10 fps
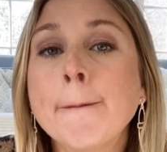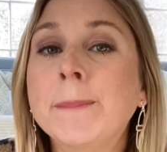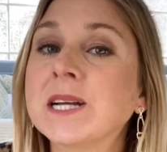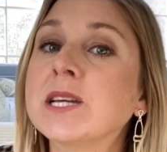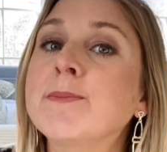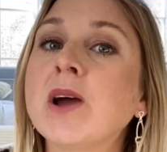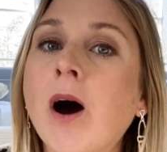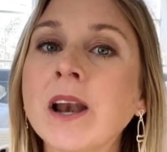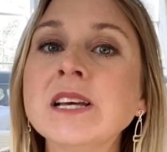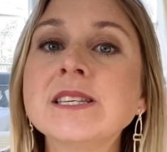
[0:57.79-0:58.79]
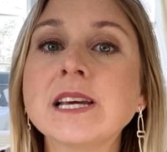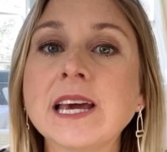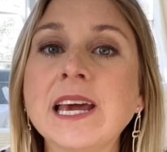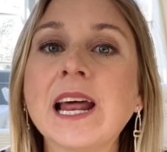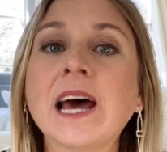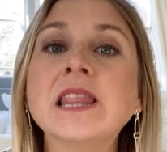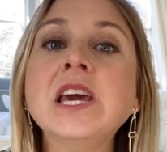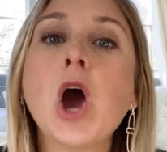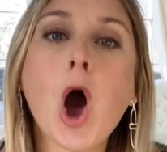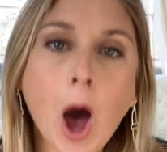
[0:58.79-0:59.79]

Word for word: But to be honest, it had the